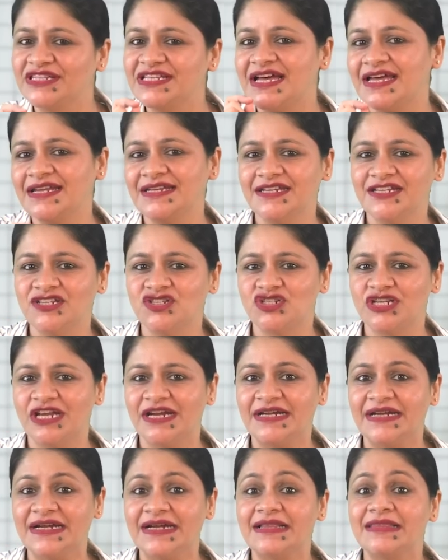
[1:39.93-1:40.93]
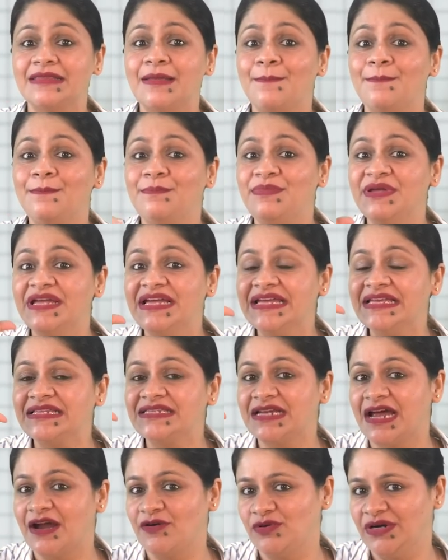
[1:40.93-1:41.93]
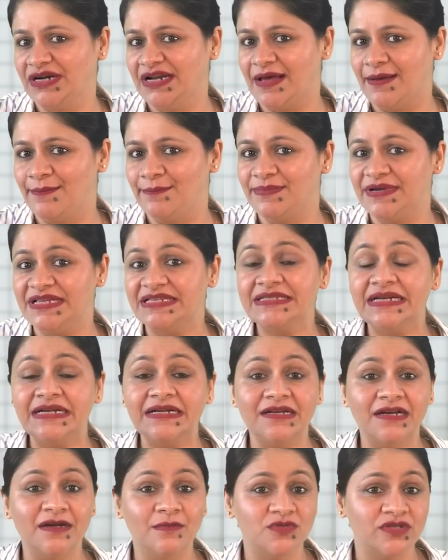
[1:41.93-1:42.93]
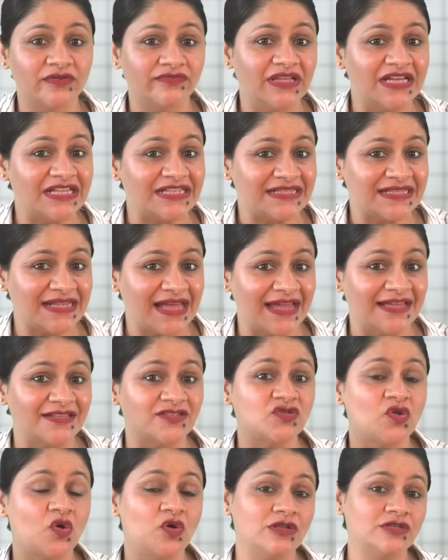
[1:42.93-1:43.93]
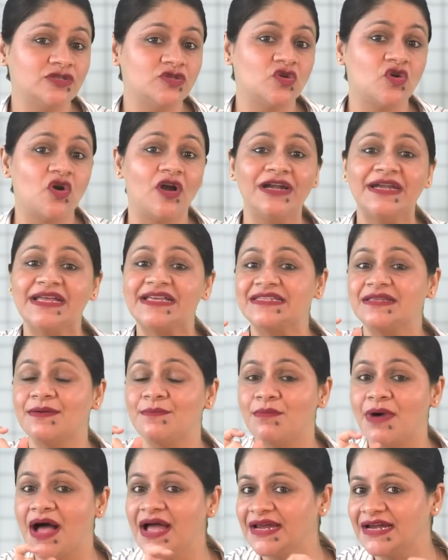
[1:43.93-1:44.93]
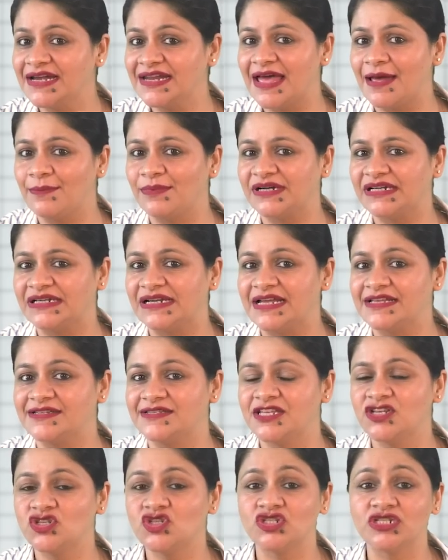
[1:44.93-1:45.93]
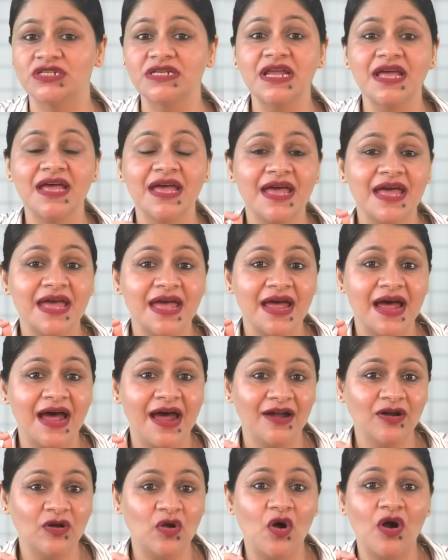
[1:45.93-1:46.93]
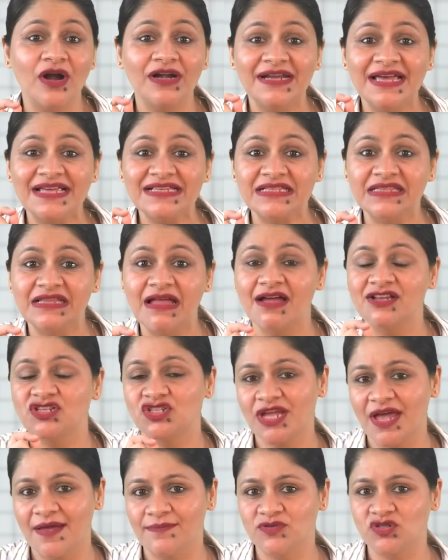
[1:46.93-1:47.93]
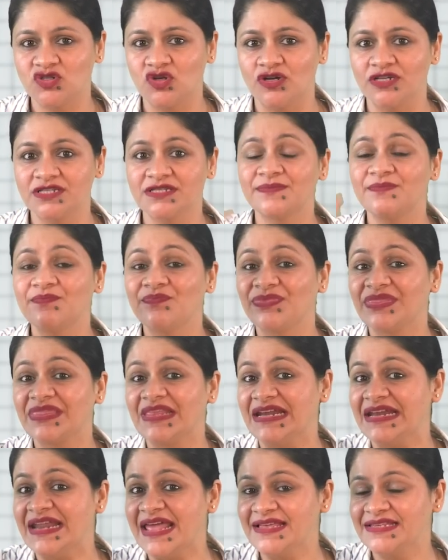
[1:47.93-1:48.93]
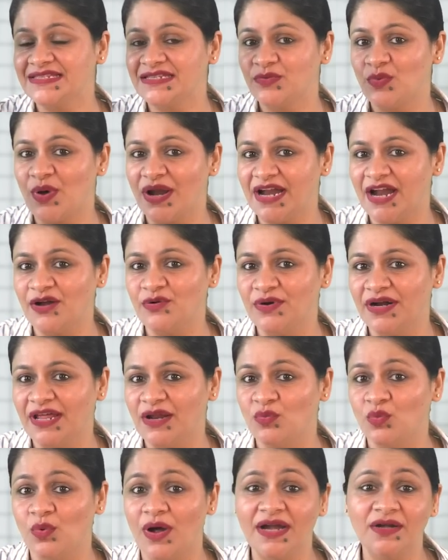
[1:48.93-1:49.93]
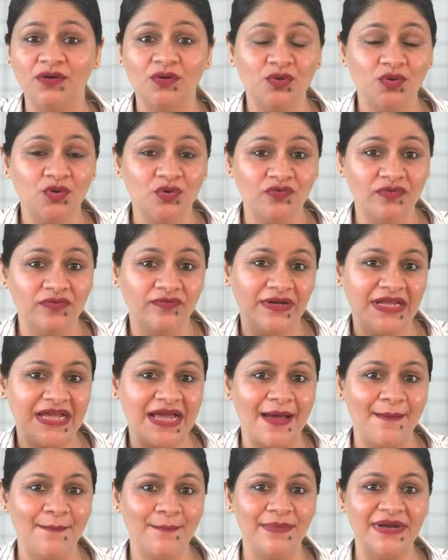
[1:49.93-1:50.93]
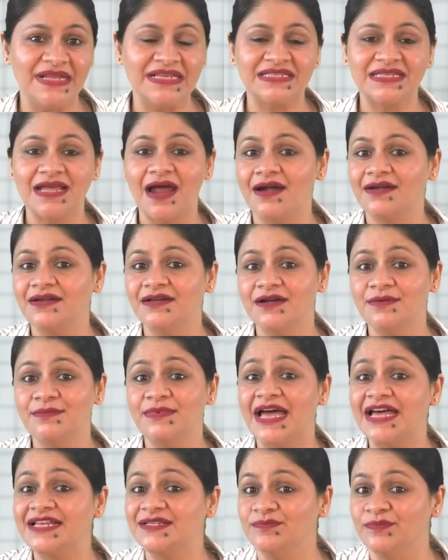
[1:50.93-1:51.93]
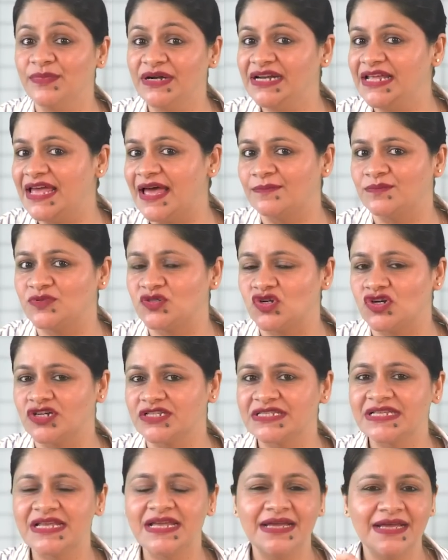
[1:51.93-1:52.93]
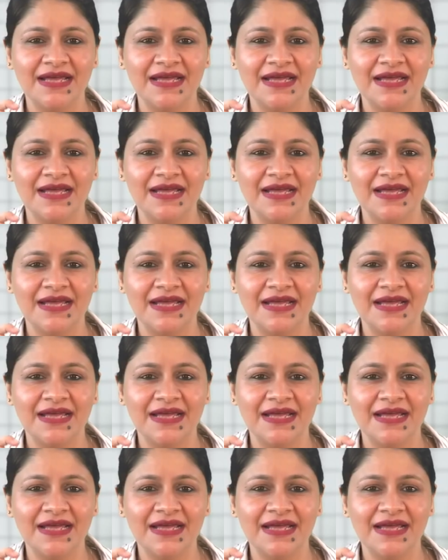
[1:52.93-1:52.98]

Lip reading: the uninitiated, the biggest 100 companies in terms of their size, also called as the market capitalization, are called as large cap stocks. The next 101 to 250 companies are termed as mid cap stocks.